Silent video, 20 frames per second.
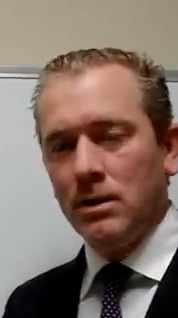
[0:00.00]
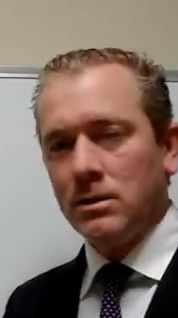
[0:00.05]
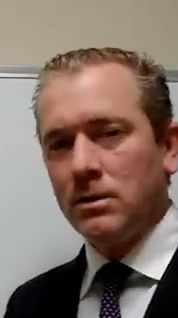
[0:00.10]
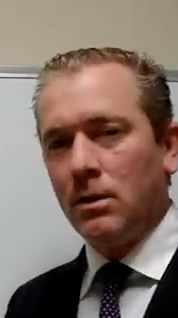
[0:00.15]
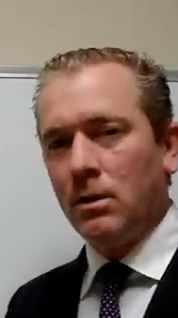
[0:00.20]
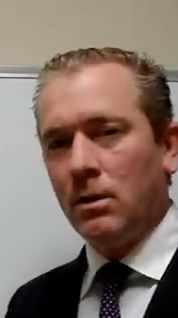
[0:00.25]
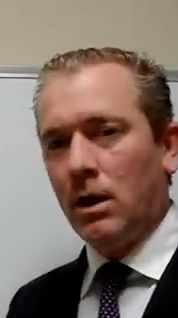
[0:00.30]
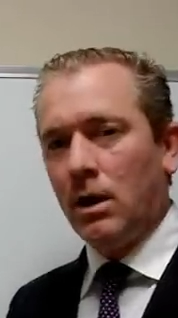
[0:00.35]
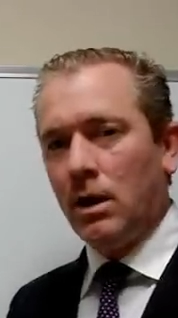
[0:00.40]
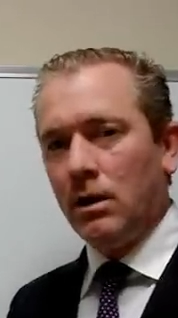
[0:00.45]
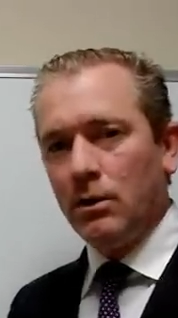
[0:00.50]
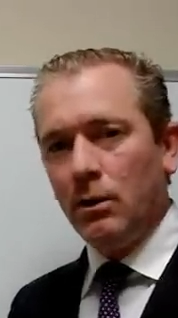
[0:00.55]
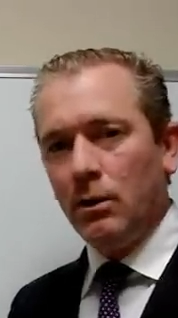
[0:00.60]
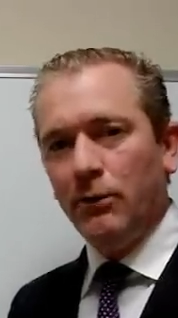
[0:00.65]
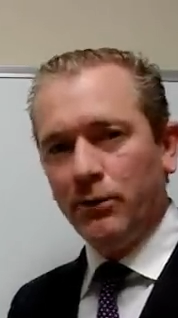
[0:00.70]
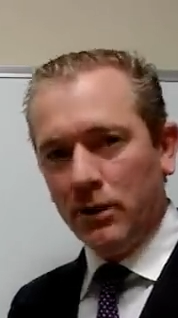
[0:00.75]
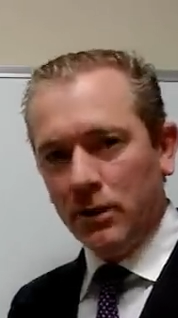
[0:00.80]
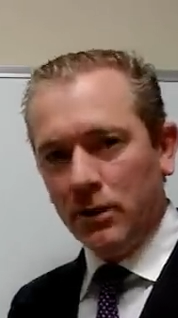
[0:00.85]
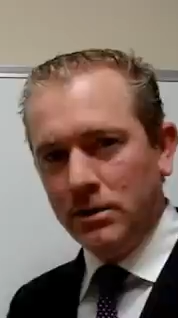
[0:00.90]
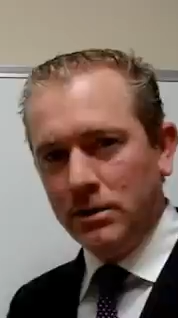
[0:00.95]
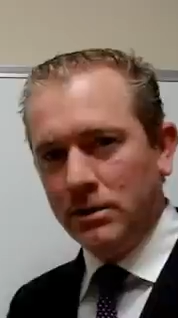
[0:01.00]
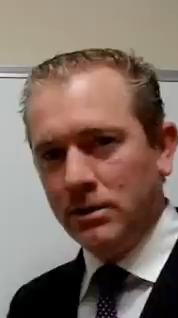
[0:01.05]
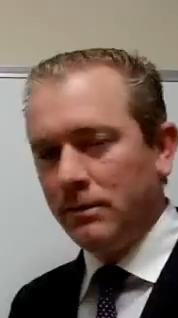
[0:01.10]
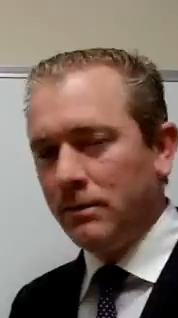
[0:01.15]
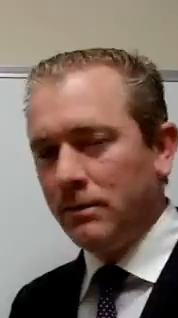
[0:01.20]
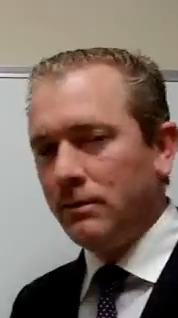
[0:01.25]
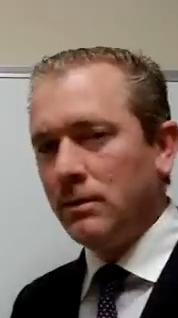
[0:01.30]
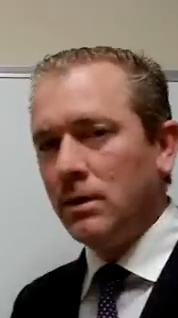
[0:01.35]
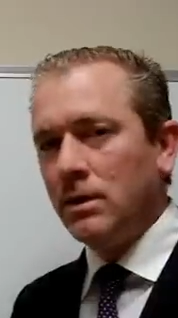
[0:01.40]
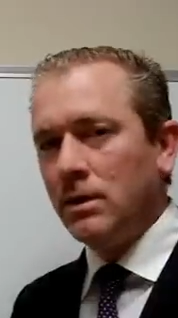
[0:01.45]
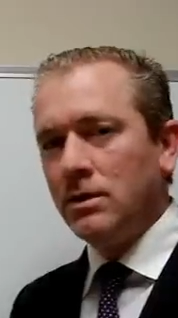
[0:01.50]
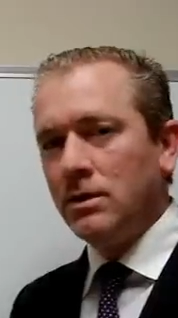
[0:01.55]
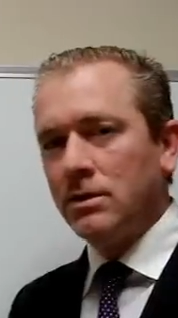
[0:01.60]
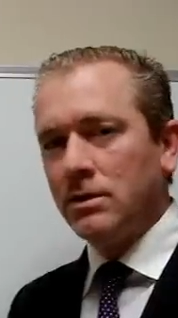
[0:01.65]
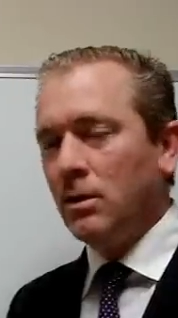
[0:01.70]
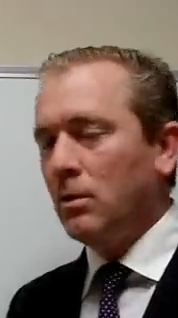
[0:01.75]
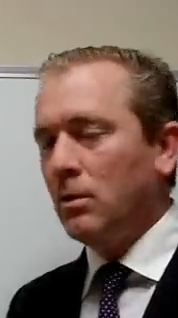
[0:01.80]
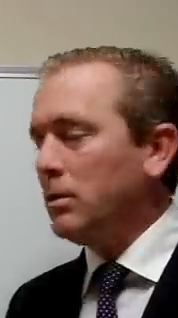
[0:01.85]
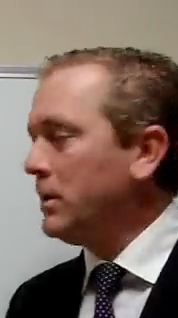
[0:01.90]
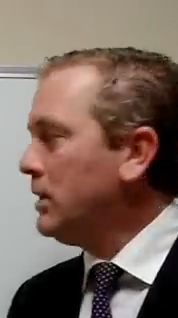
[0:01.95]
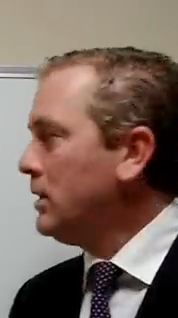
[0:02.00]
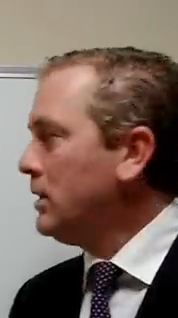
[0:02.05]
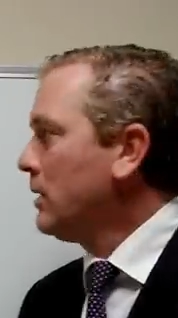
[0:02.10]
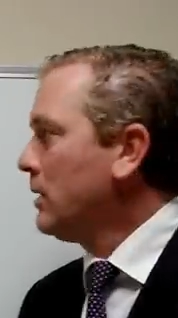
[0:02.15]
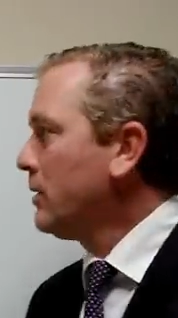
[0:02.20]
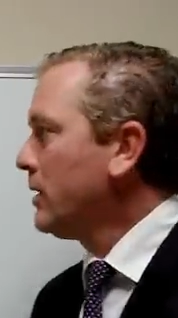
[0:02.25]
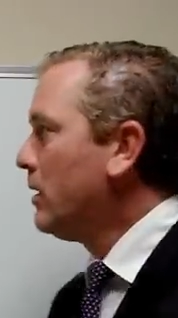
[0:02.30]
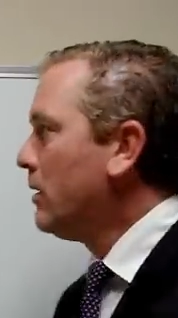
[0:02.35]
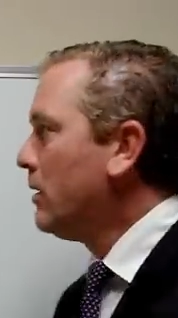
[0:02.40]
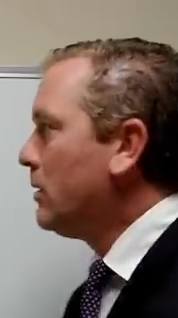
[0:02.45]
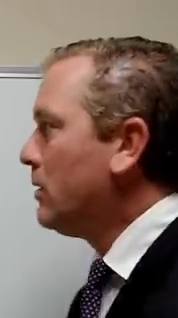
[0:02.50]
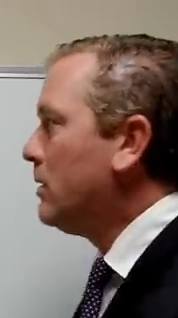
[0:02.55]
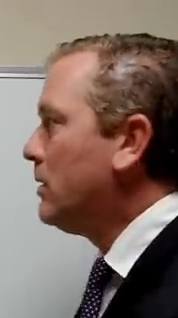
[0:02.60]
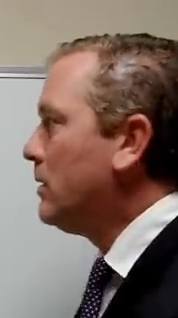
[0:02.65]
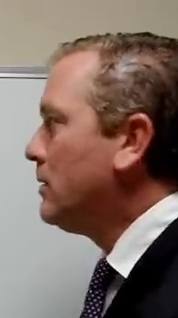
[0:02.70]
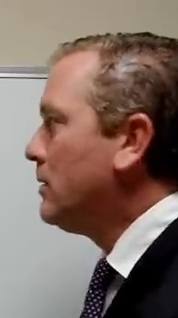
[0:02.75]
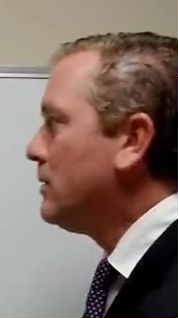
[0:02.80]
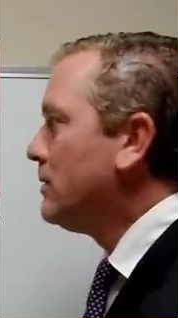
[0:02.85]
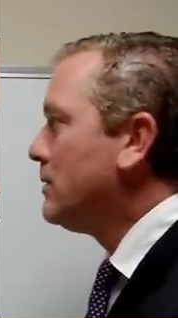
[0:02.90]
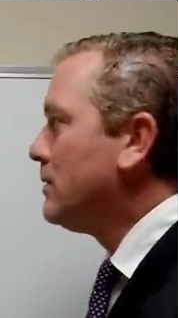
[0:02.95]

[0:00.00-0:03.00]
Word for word: So I'll go first. Slowly. Here we go.